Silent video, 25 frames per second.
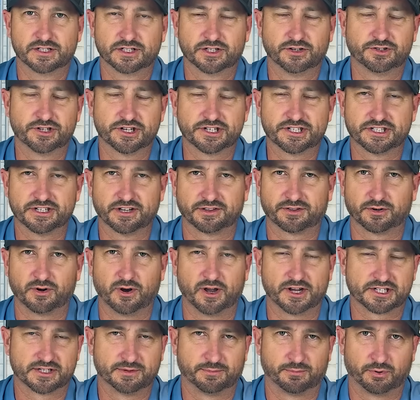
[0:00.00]
So just to
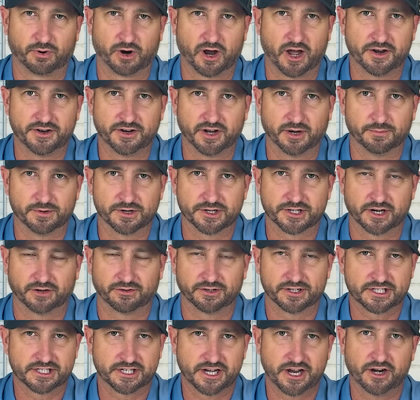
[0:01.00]
throw out some broad numbers there,
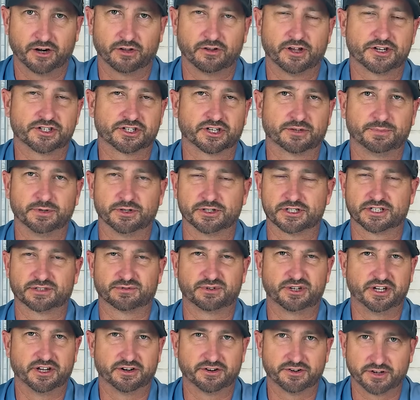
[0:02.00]
let's say your electric bill is
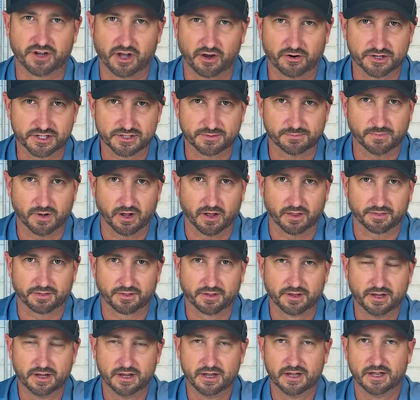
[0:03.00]
$300 a
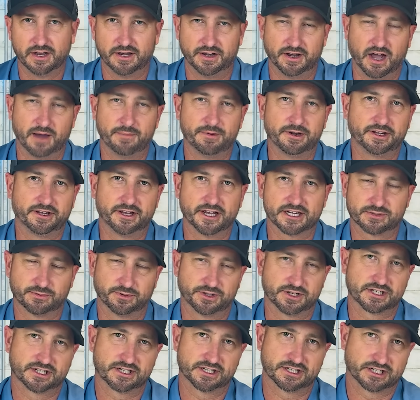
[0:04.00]
month. Now I'm gonna guess
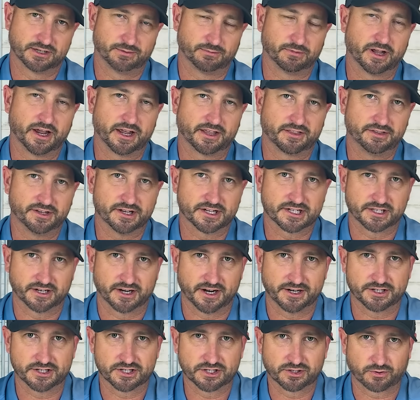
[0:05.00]
with a system like this that
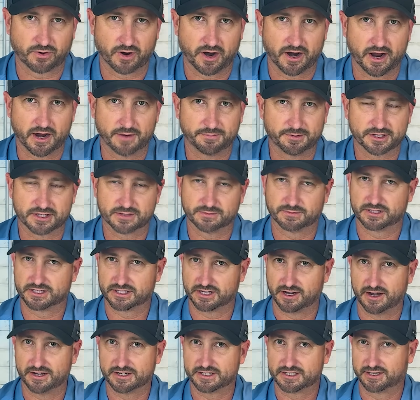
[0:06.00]
I described, it's the
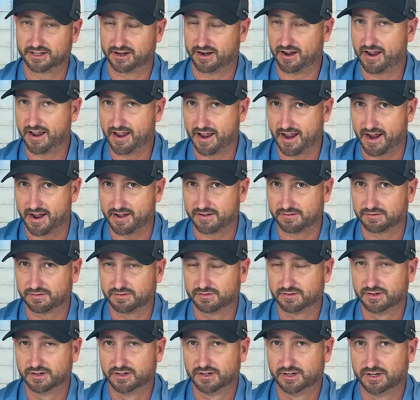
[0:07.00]
size that I
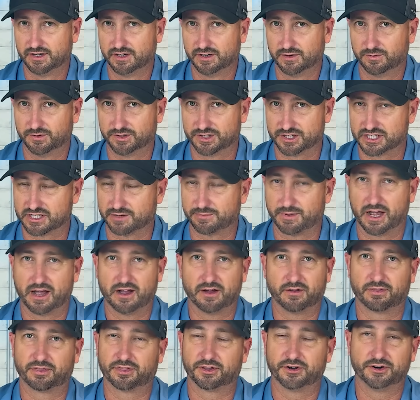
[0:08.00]
have, which is
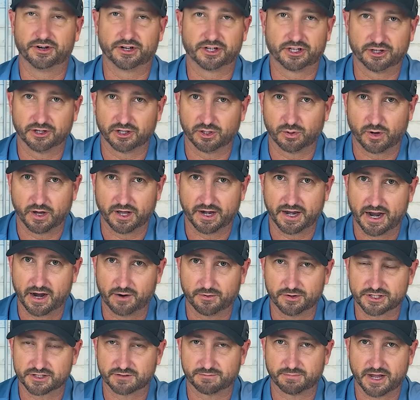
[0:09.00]
about 30 kilowatt
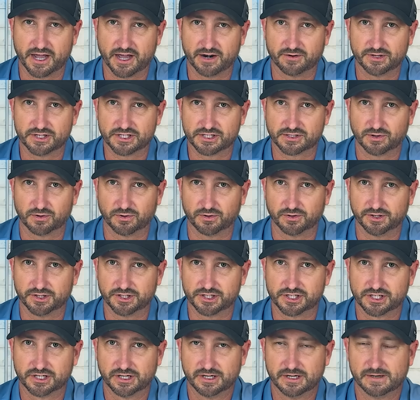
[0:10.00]
hours of battery
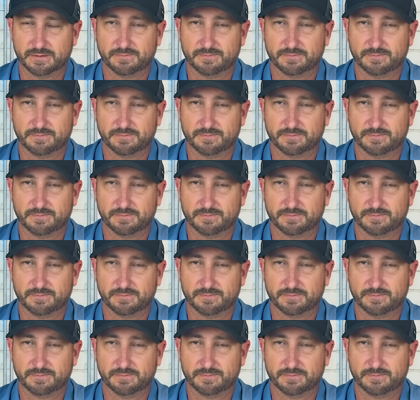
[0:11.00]
storage.